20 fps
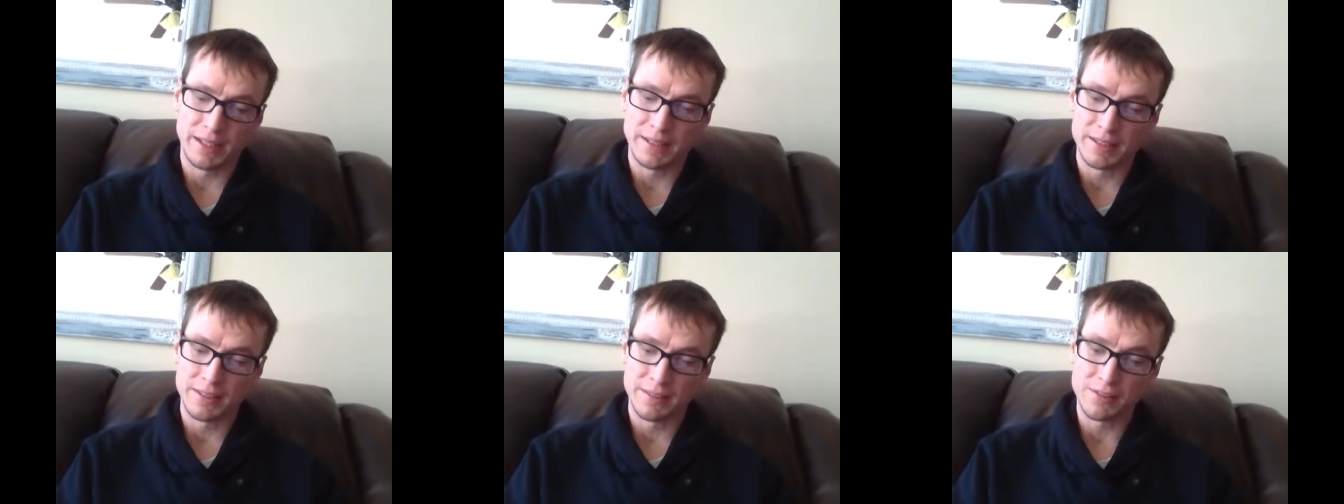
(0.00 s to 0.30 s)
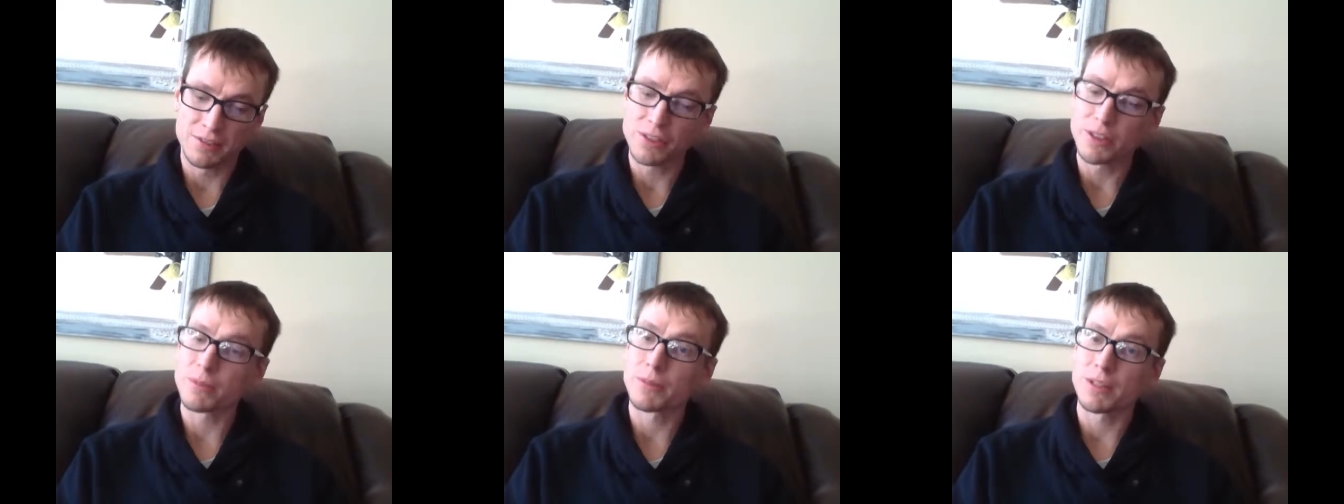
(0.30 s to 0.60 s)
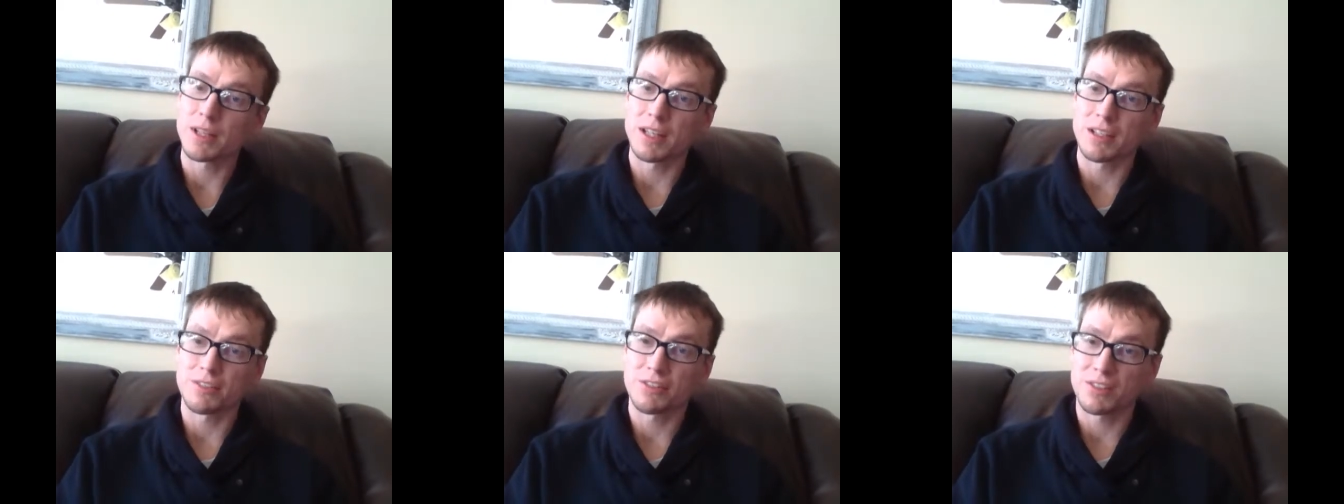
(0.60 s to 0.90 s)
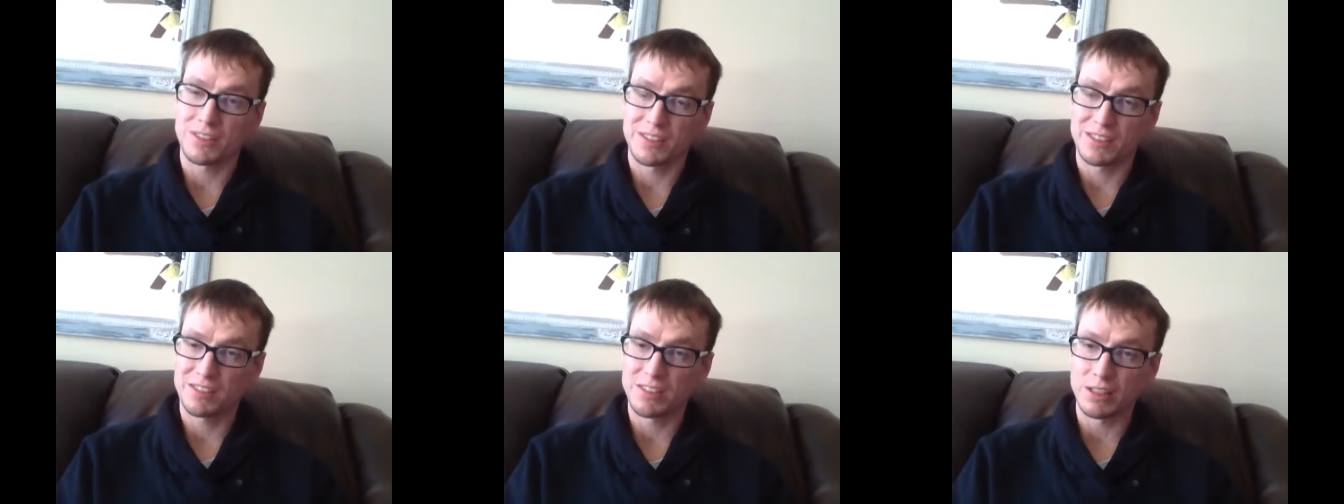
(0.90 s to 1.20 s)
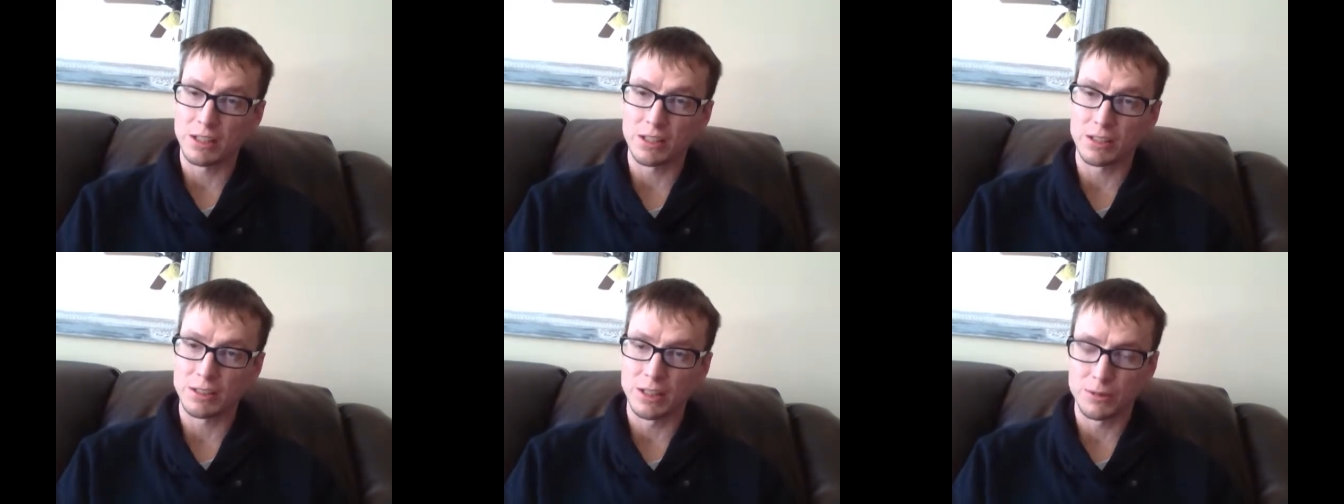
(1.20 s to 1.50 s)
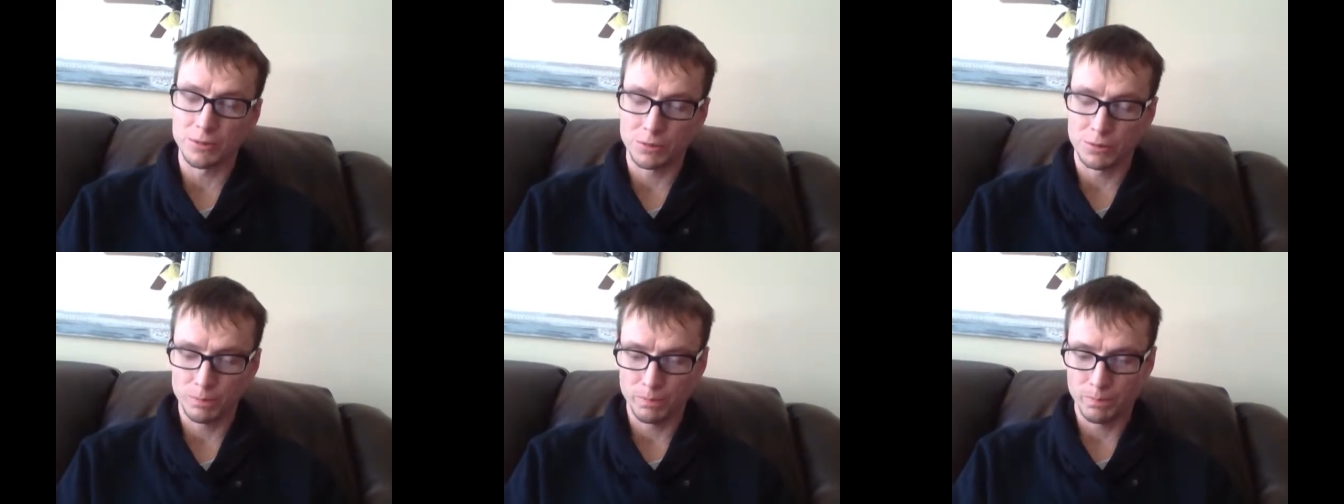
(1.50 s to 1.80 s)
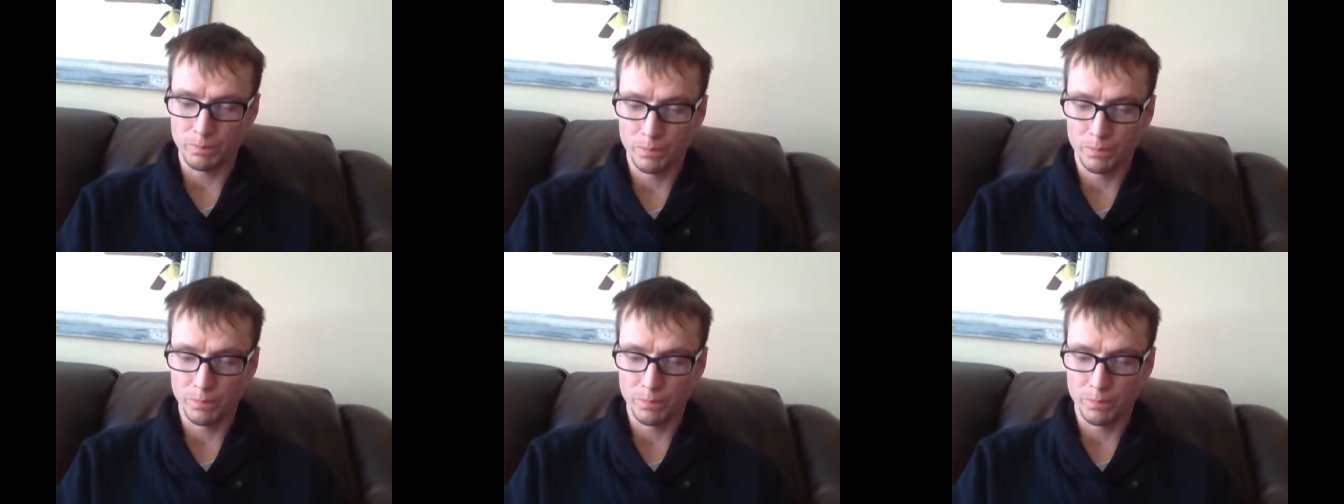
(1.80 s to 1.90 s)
and, in some cases, the cellulose.